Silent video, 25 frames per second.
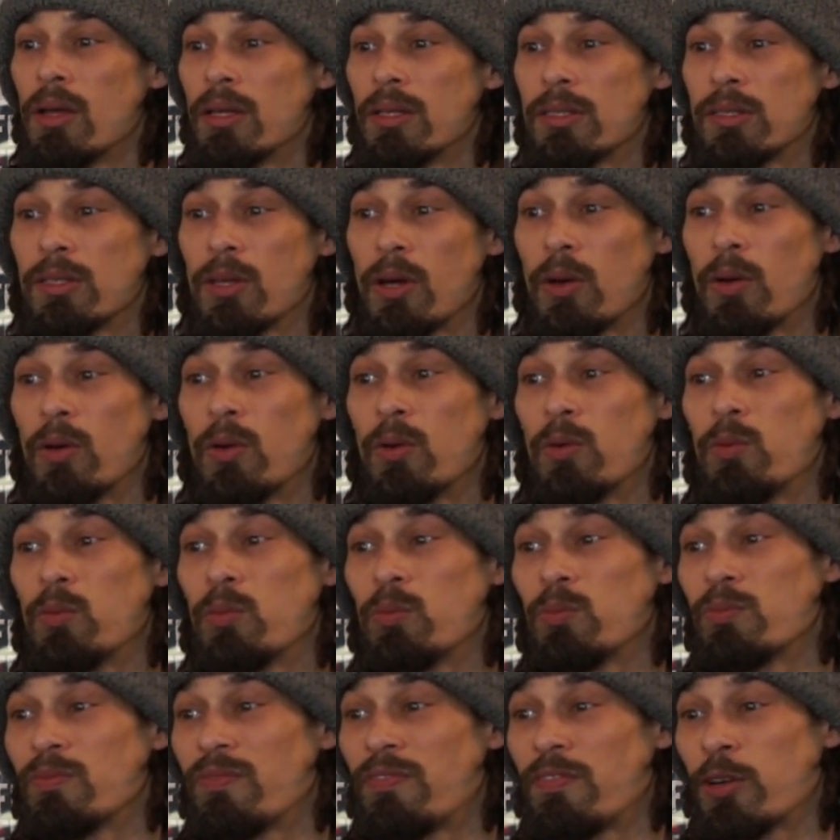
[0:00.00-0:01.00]
So
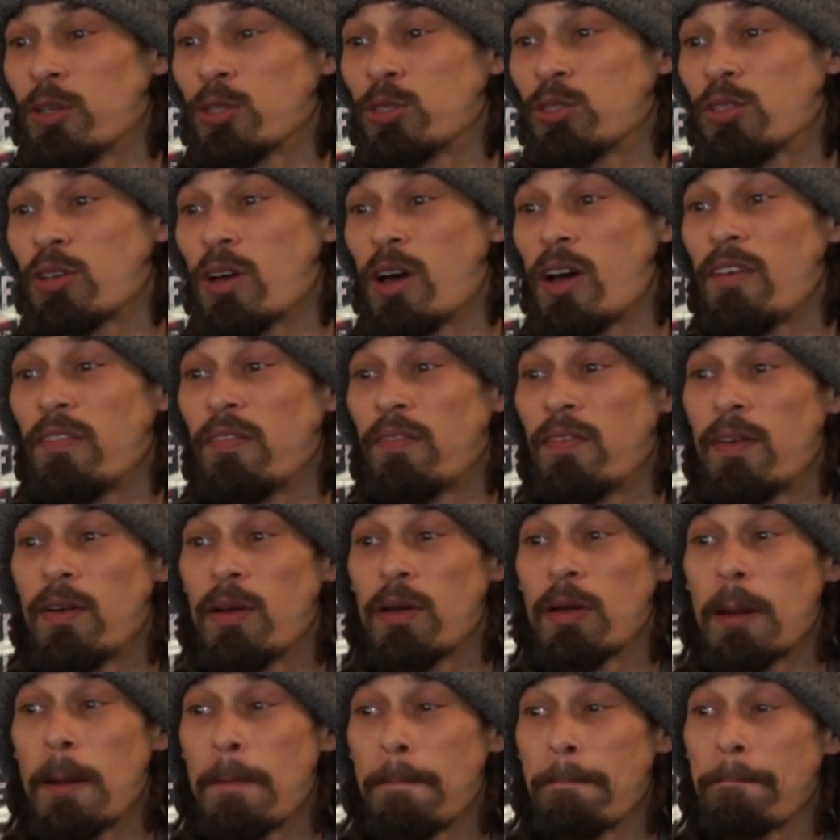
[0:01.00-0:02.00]
first
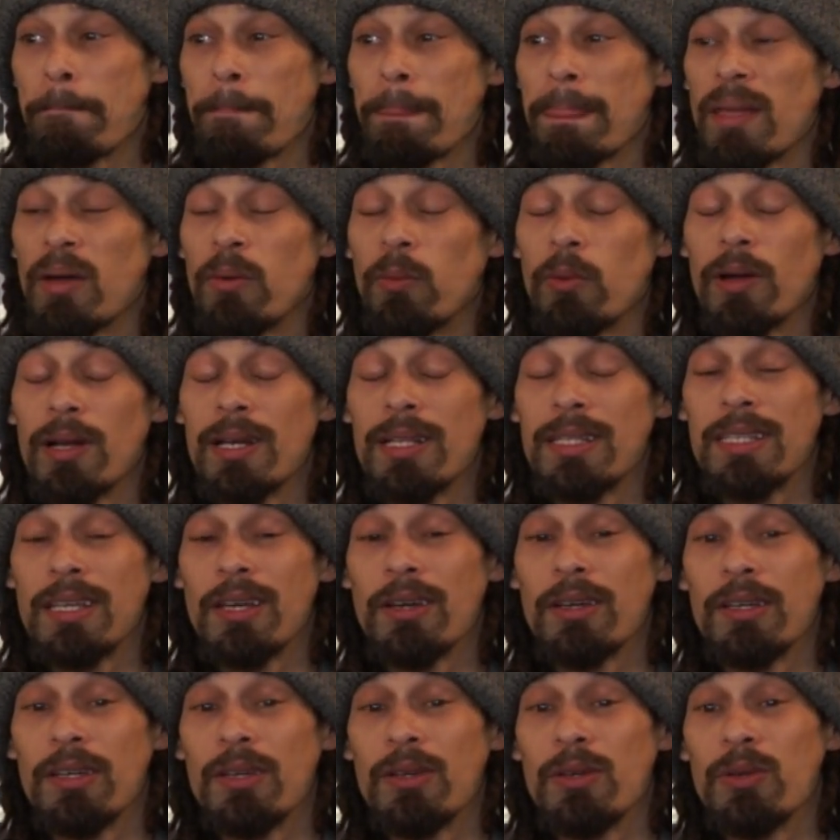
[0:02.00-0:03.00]
off, we're going to
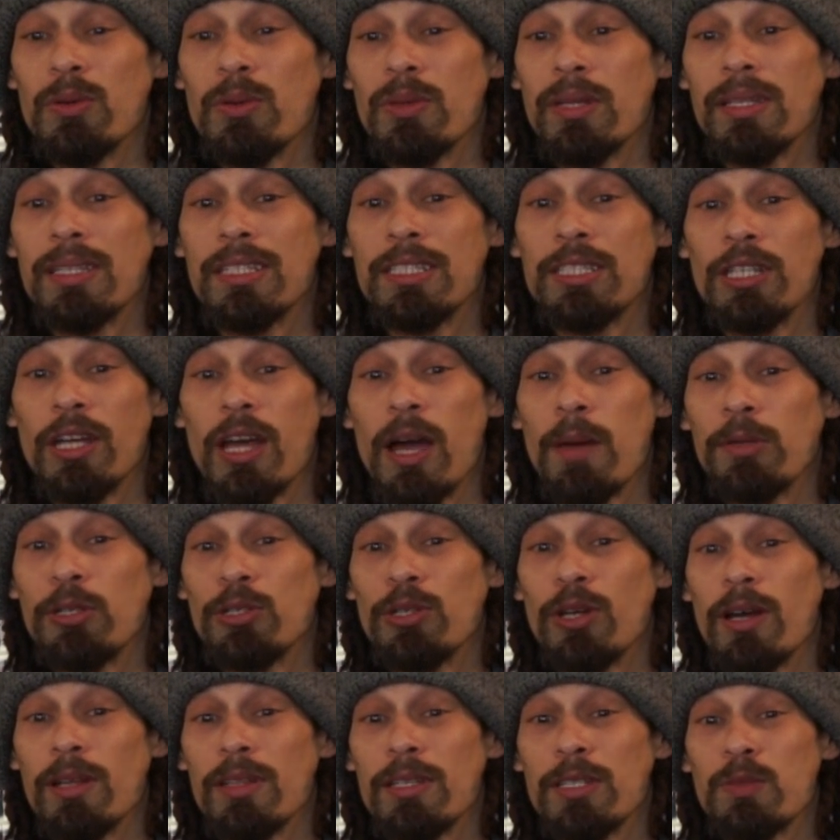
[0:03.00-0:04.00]
tell you that the
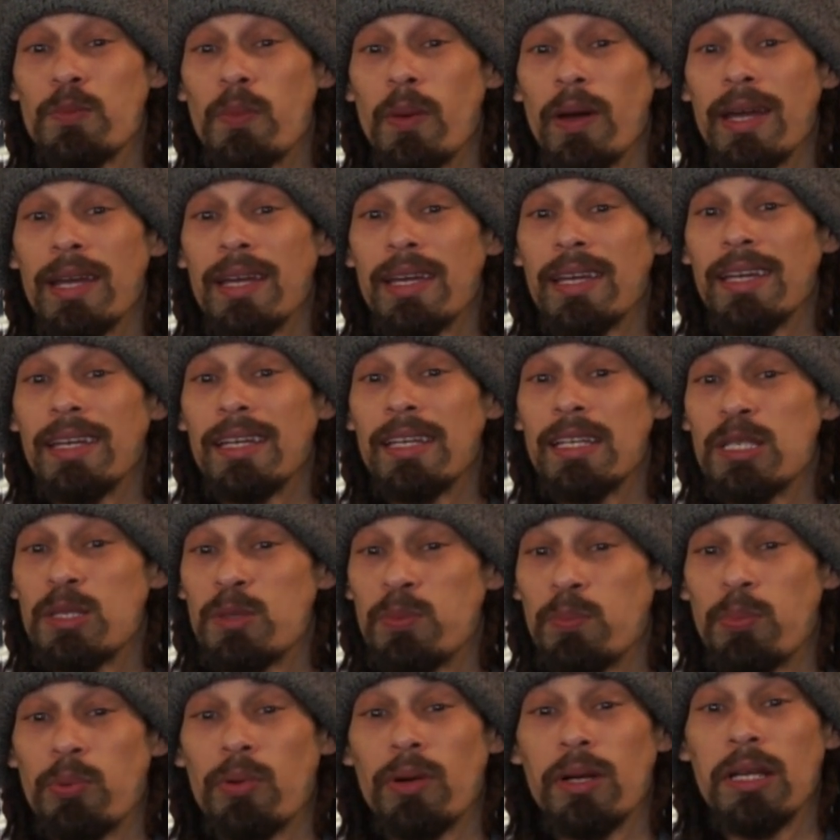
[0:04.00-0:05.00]
geometry on this bike is
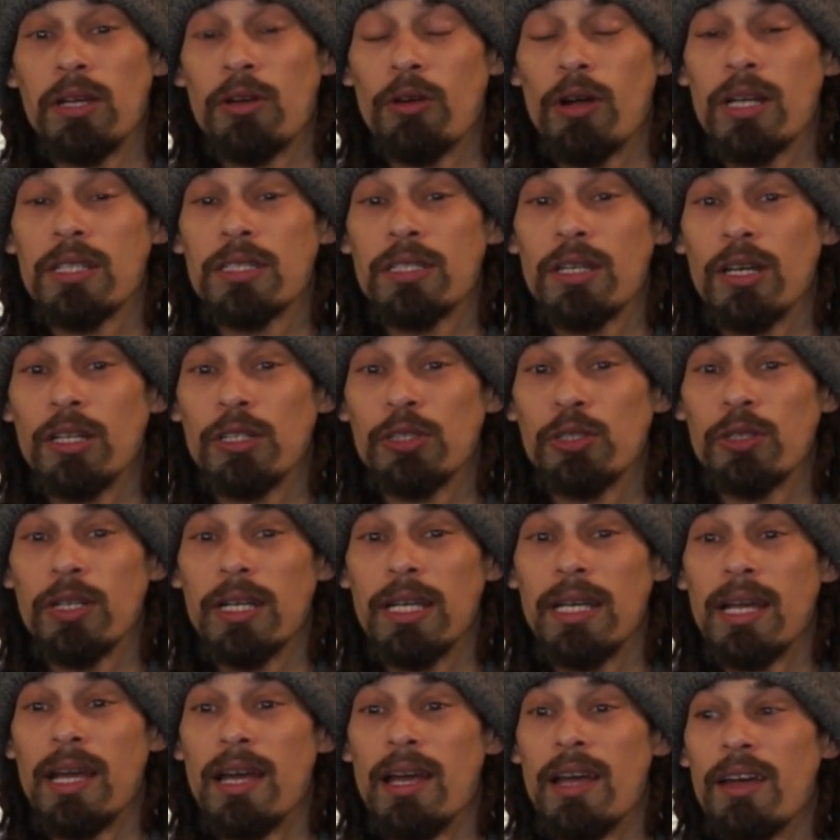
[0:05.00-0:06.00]
pretty
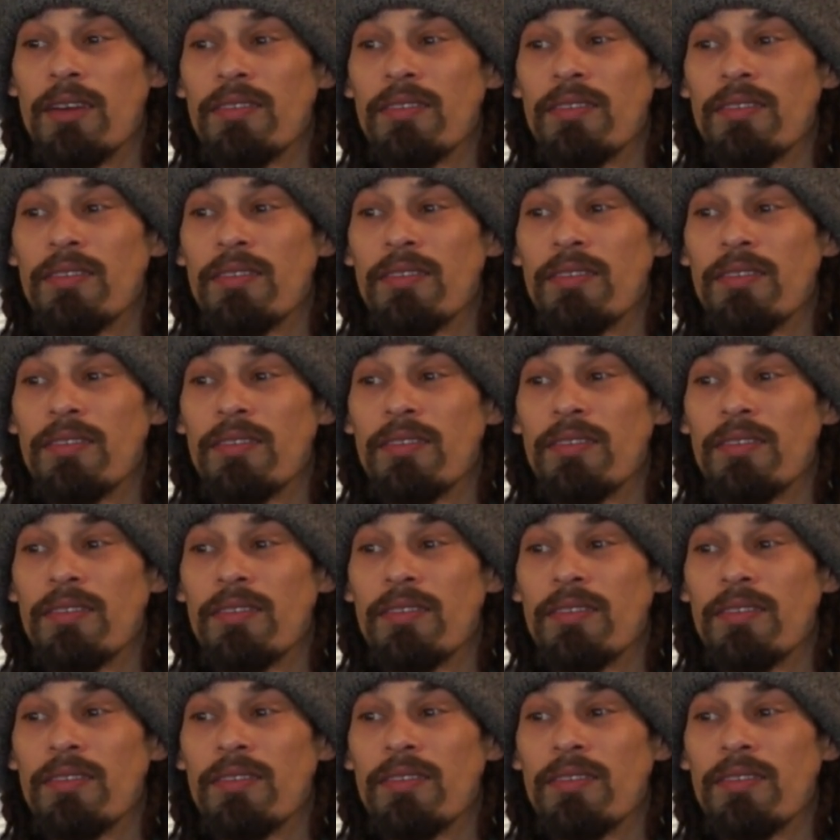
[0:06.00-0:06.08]
cross-country.